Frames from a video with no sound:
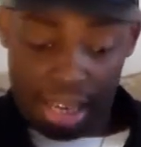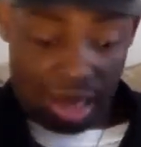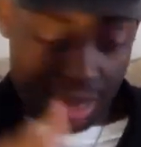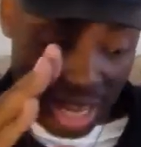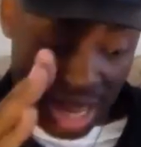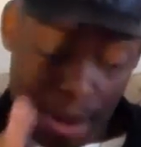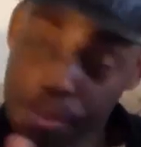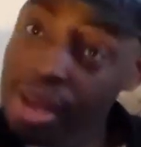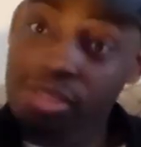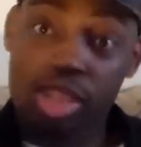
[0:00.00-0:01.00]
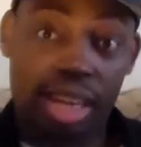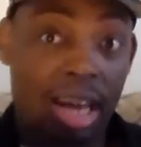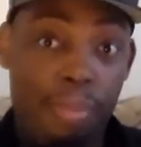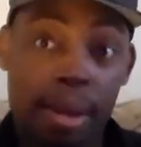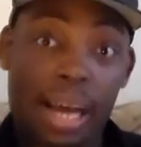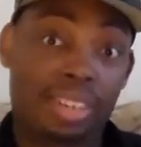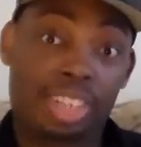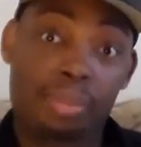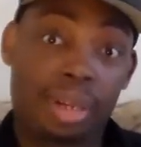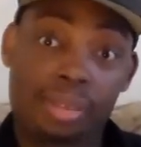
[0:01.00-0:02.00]
Yeah, I might have to check it out, man. I have
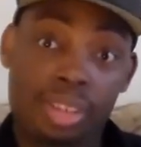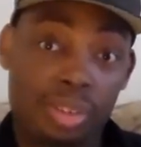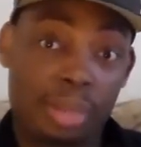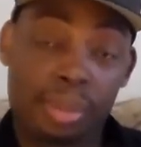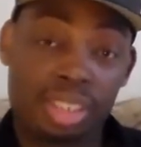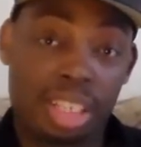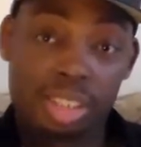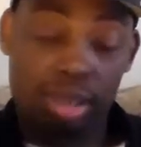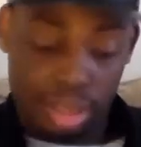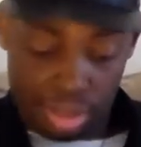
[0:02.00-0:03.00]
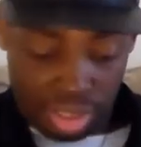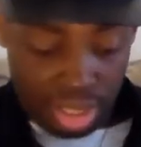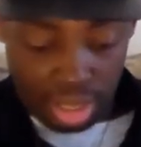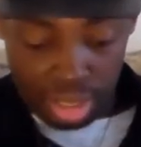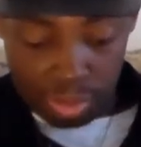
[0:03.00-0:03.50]
to check my, you know, take my son to see